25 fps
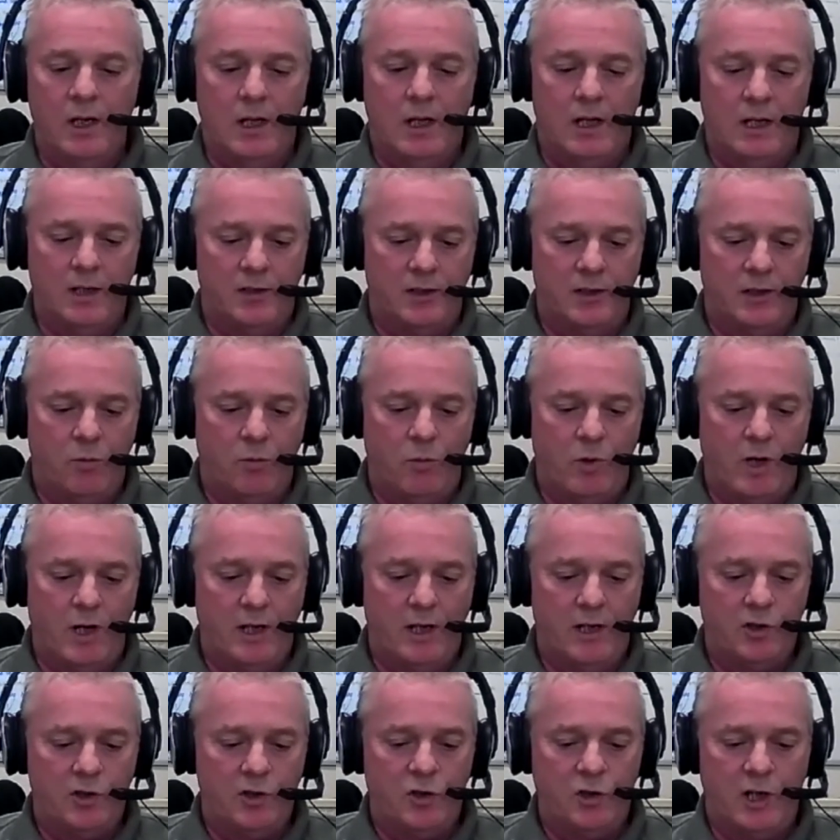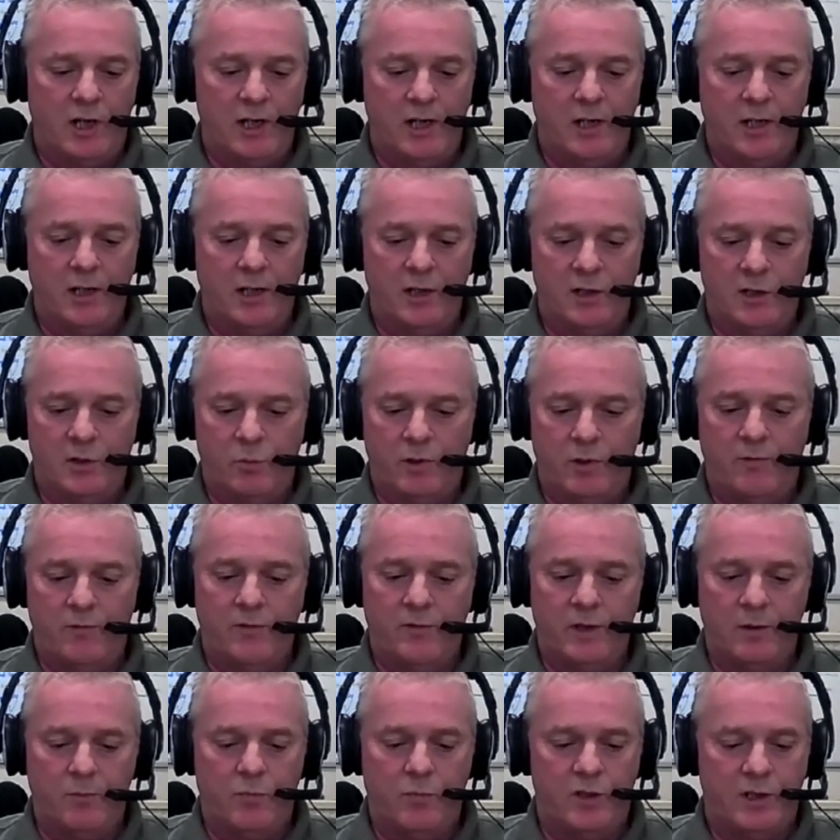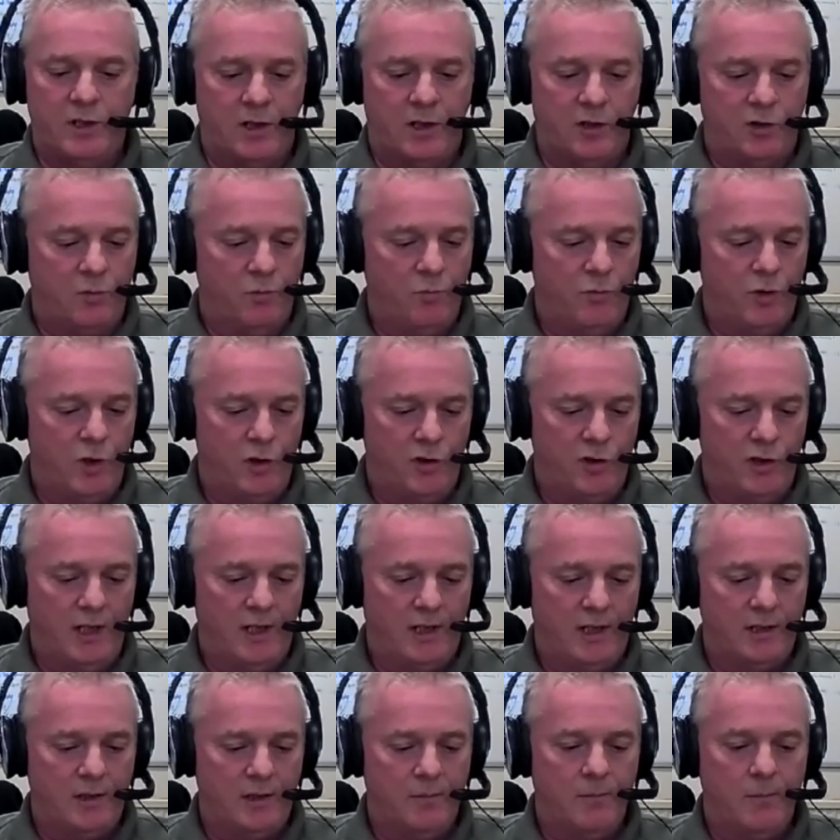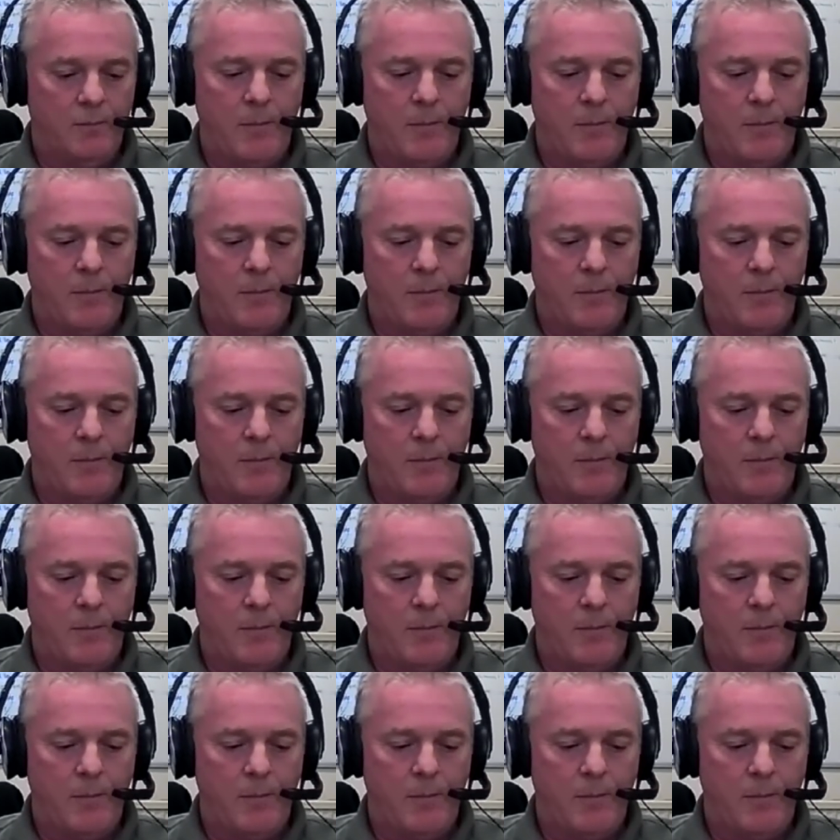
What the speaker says: as the YSJ Swift Protection Project.